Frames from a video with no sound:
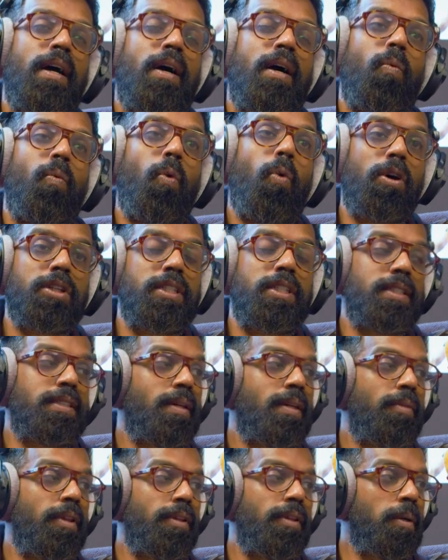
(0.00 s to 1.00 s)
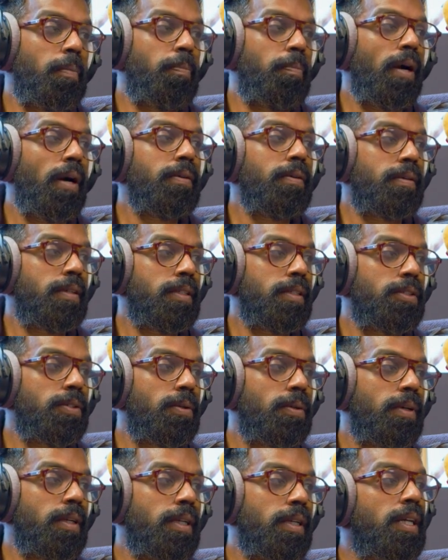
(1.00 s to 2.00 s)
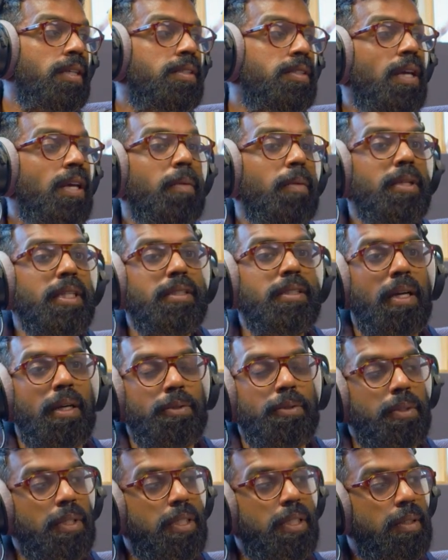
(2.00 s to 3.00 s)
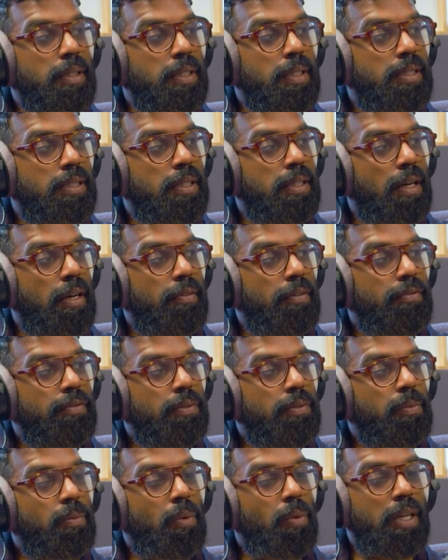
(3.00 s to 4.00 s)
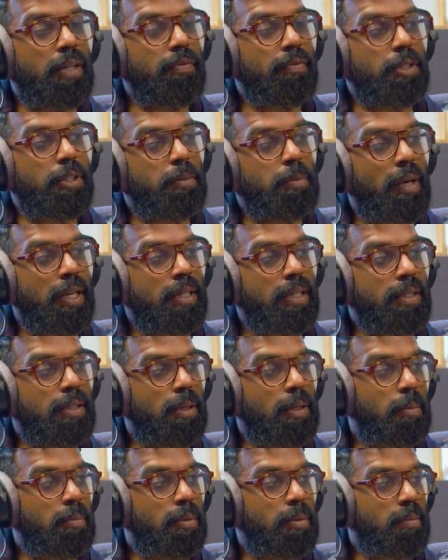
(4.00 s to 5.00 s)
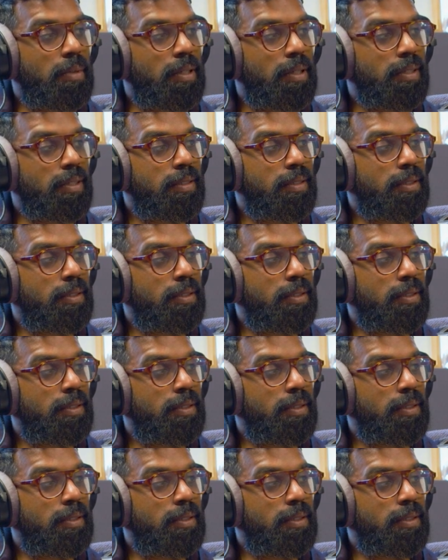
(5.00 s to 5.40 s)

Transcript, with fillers: watching something that you're both enjoying. You know, so many times when you're doing stuff, one of you's making a compromise.